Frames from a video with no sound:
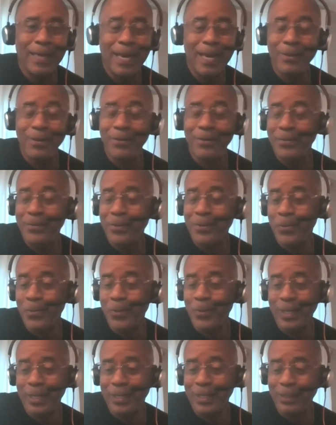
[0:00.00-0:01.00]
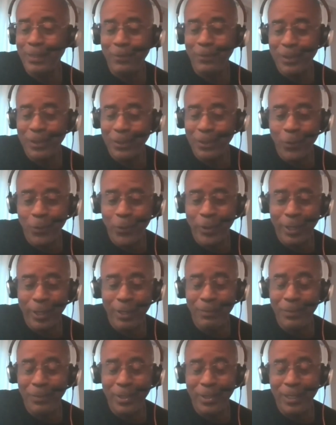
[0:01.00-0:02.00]
don't know what he did with his
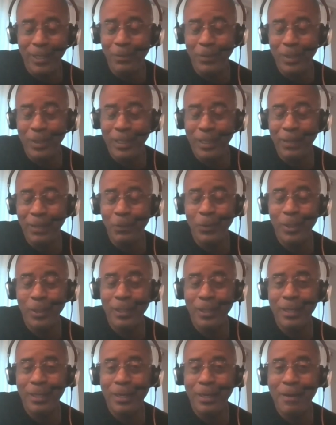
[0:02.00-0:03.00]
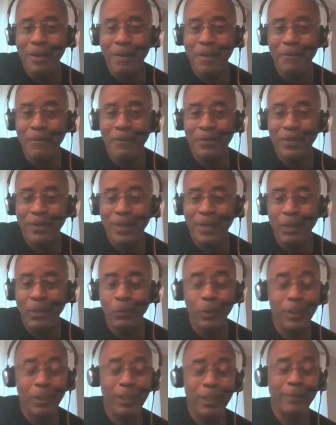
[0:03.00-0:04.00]
accordion, but he
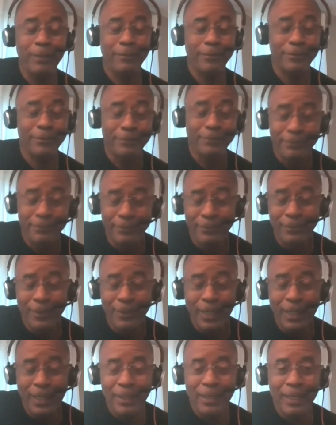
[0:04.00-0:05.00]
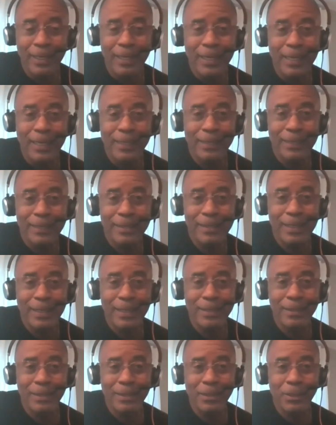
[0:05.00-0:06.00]
wouldn't leave, and they had to
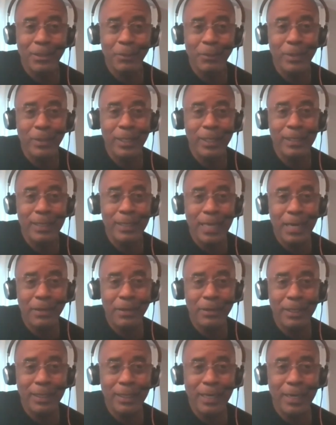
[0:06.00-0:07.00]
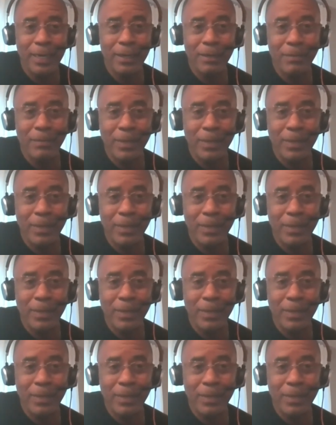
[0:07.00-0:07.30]
send a committee down to get him.